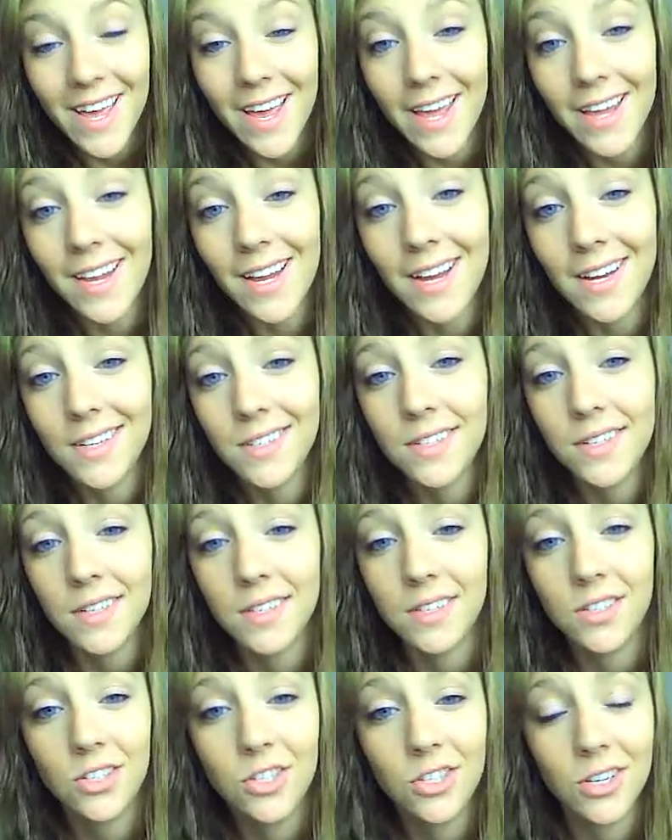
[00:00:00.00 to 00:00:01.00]
Hey guys,
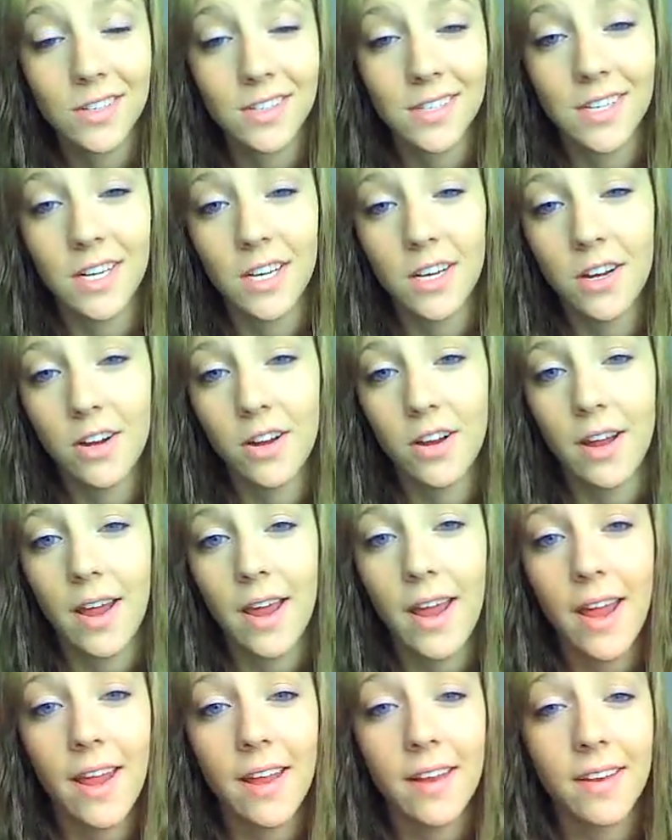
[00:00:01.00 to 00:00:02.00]
it's Chelsea here,
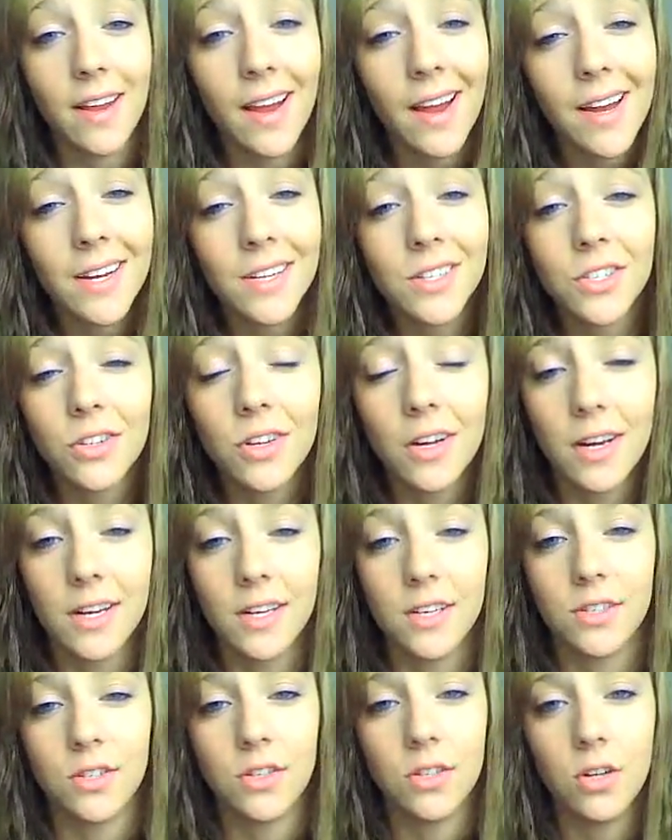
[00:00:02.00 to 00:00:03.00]
and I asked you
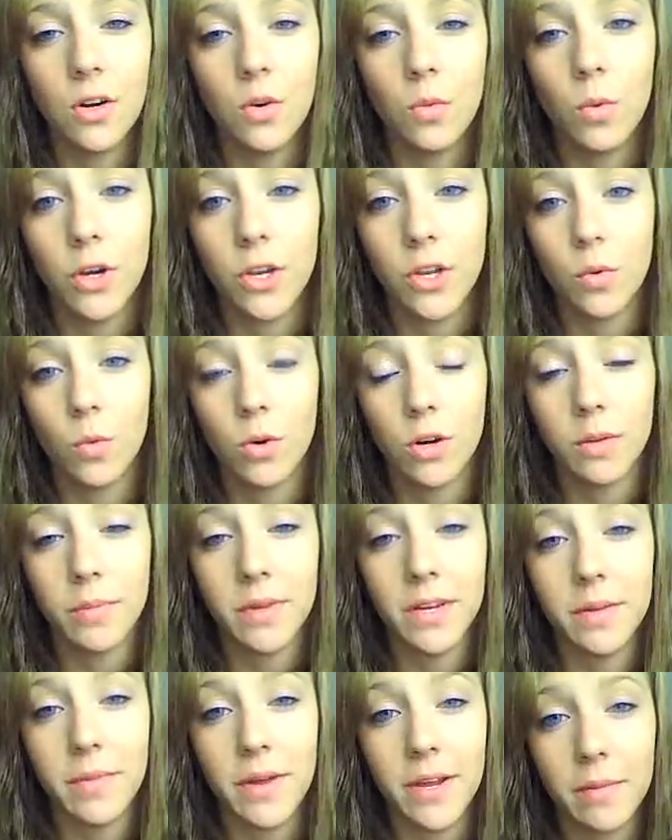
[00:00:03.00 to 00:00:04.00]
guys, what you wanted
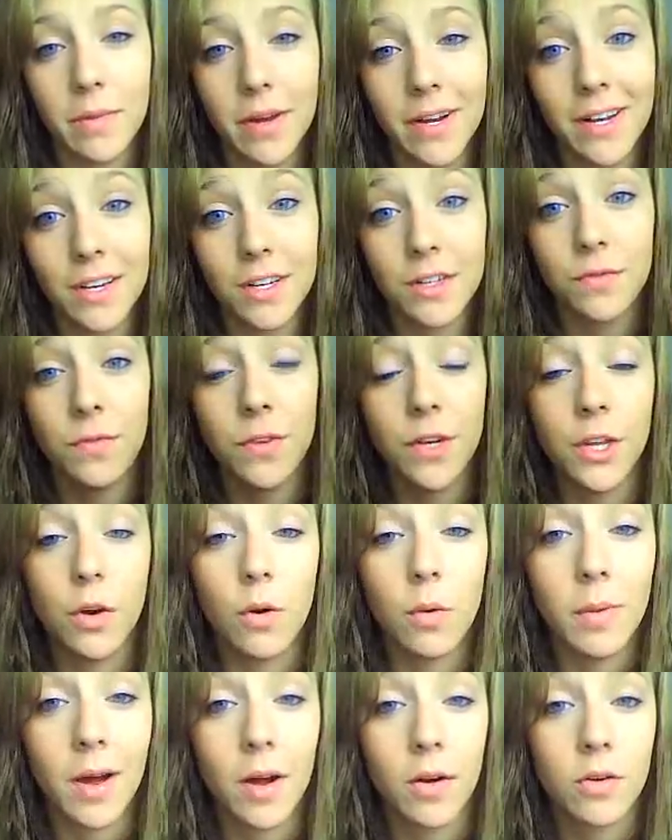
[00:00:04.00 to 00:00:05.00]
me to make my next video
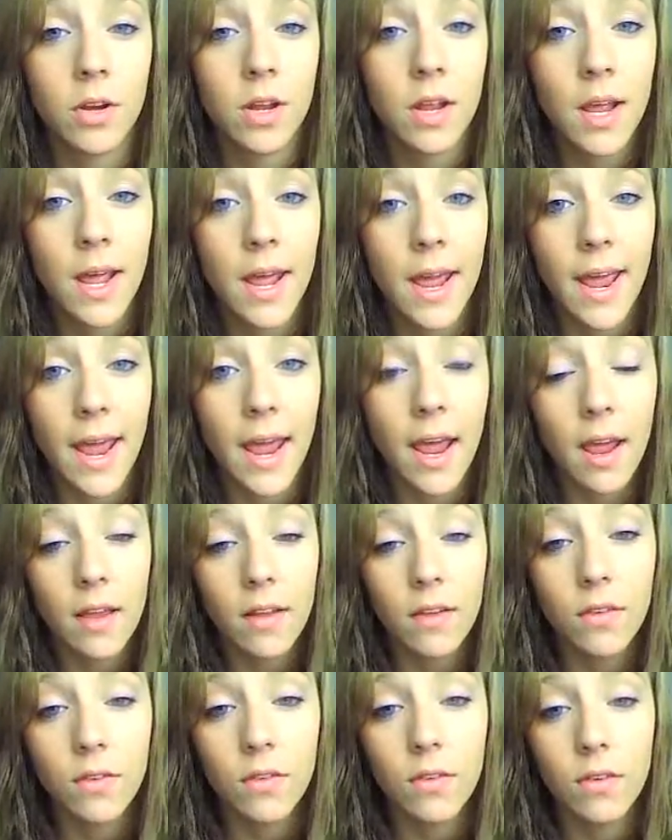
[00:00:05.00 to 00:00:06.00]
about,
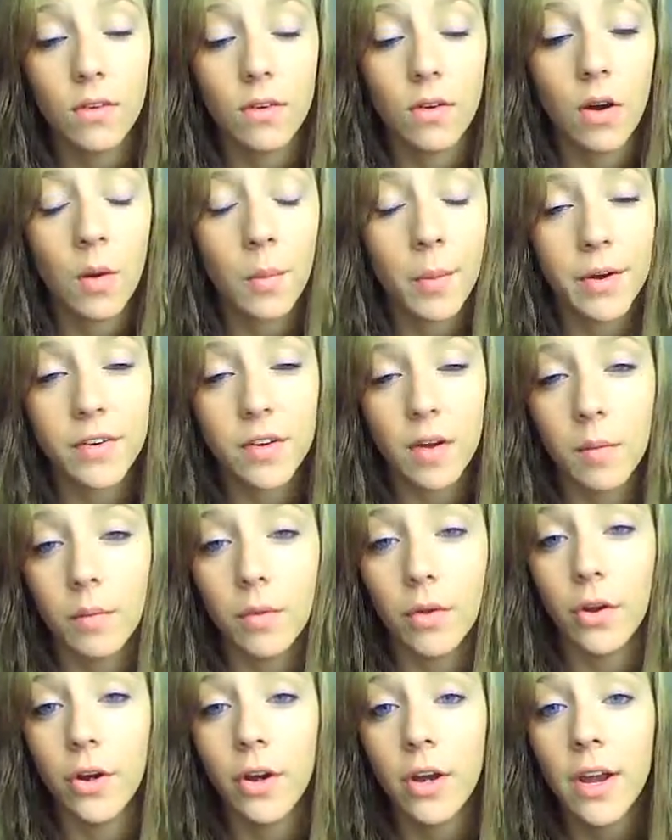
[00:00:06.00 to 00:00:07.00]
and on my
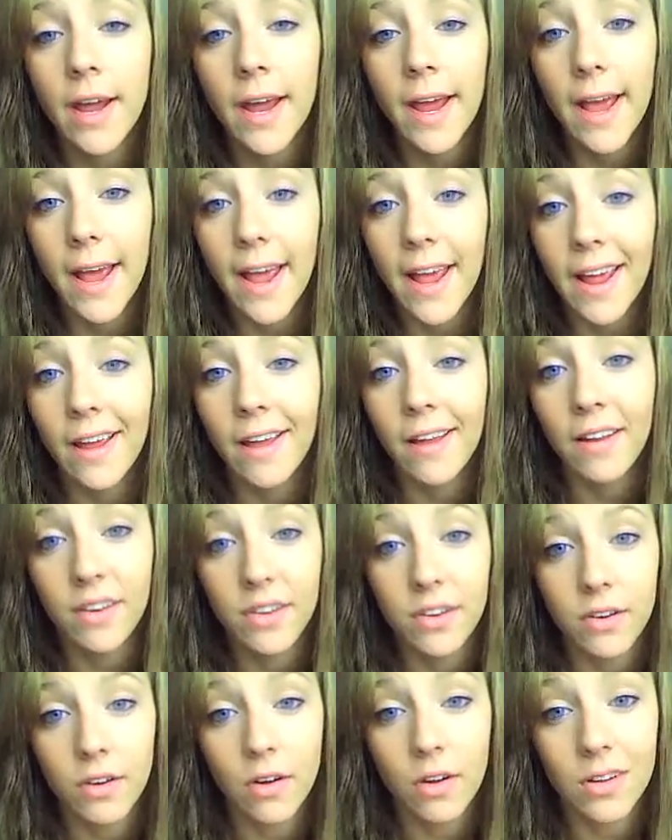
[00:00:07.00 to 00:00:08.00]
Tumblr,
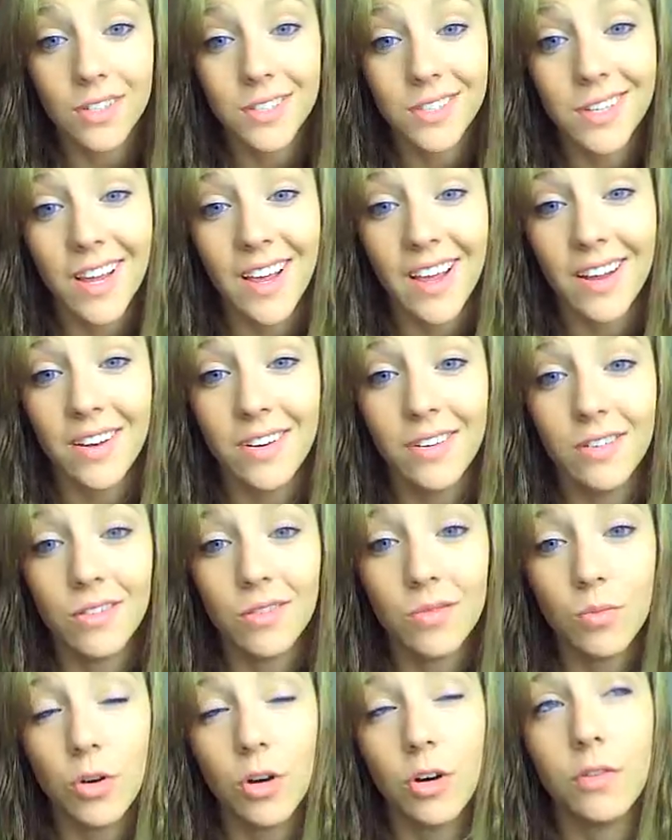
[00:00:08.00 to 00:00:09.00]
and y'all said,
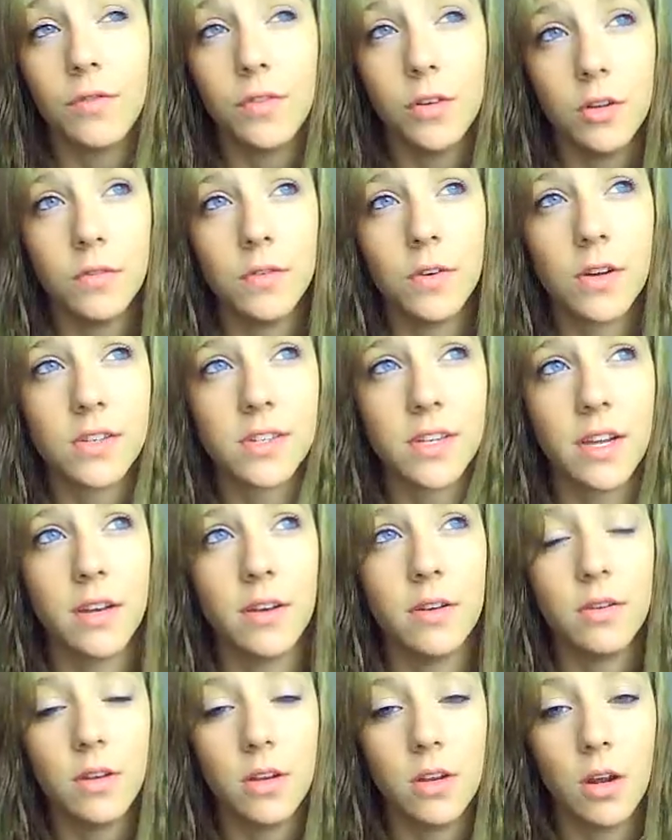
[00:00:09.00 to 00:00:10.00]
well, a few of y'all said,
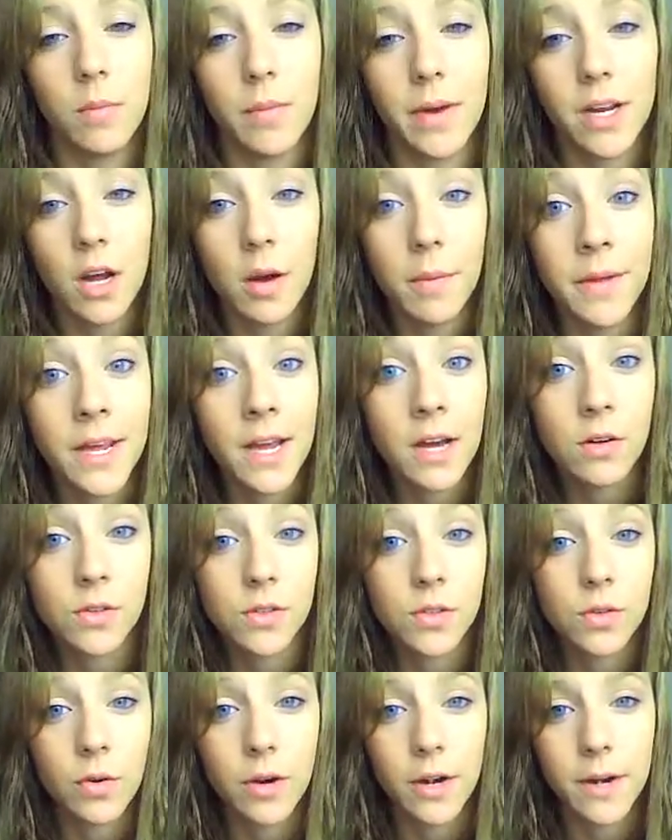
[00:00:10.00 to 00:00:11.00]
my coming out
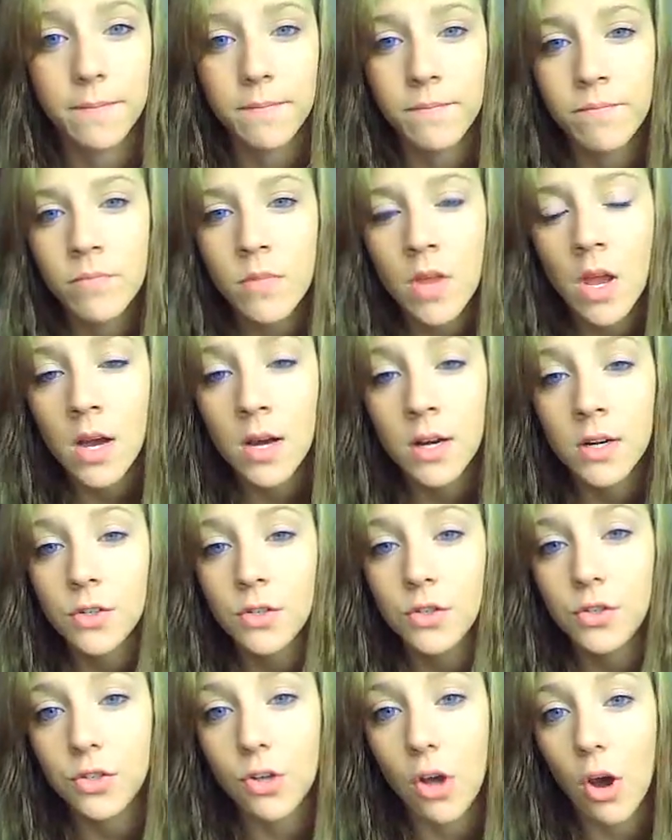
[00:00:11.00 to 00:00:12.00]
story.
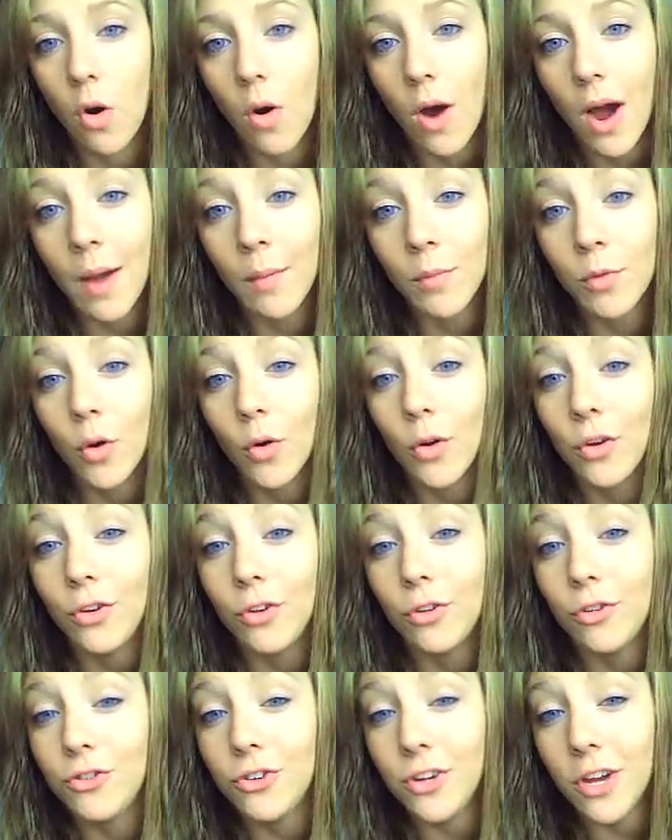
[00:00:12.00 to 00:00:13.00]
So I'm going
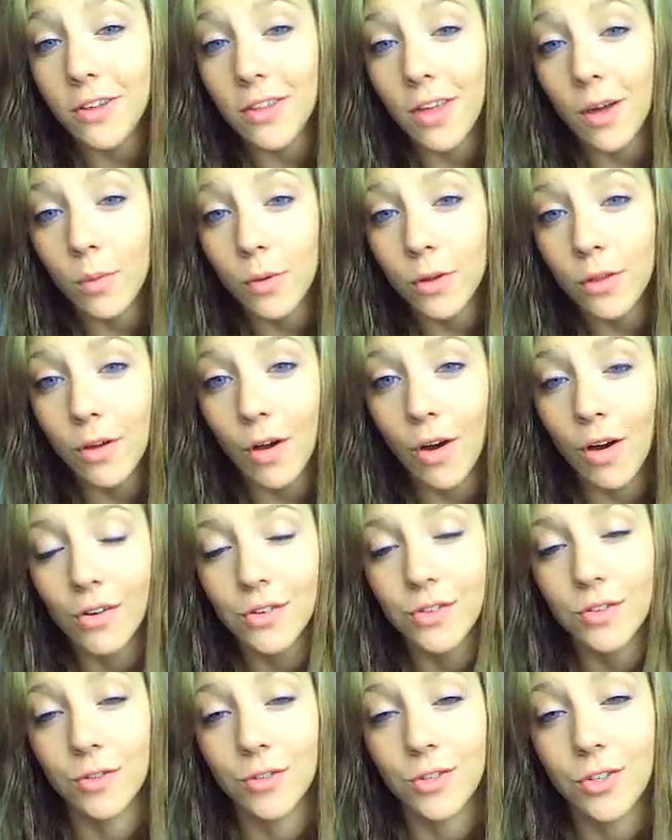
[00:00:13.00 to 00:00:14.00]
to share that with y'all.
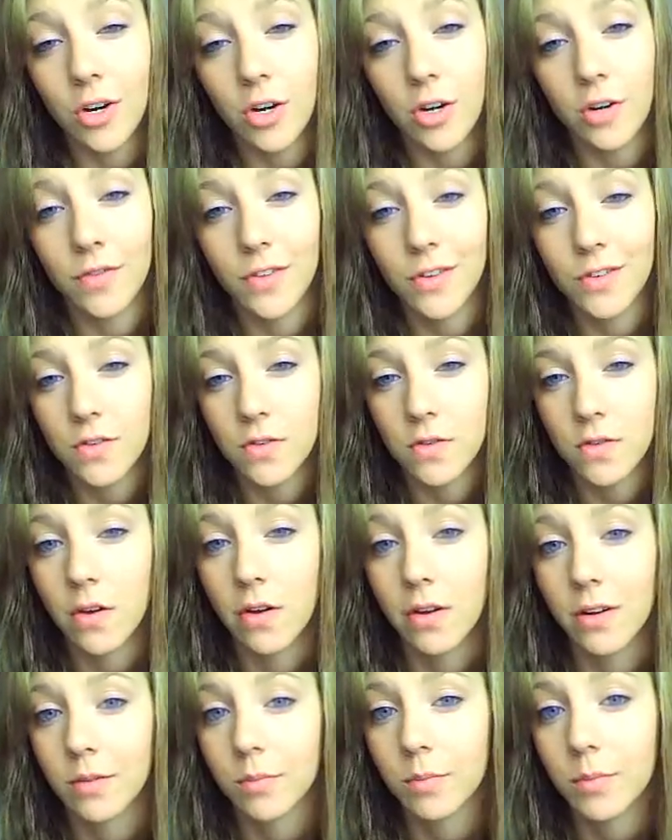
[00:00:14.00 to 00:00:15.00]
So sorry if this is
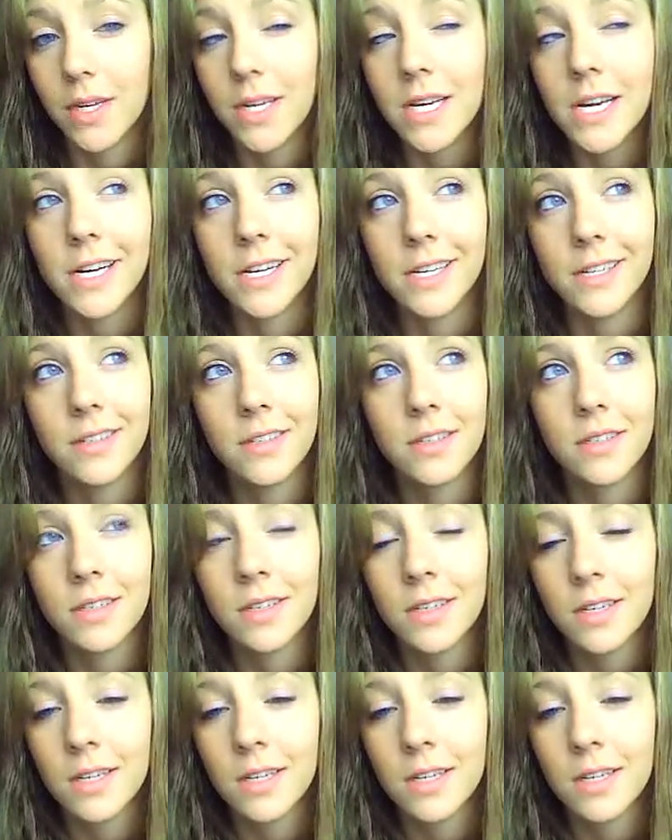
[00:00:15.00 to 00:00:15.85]
long, because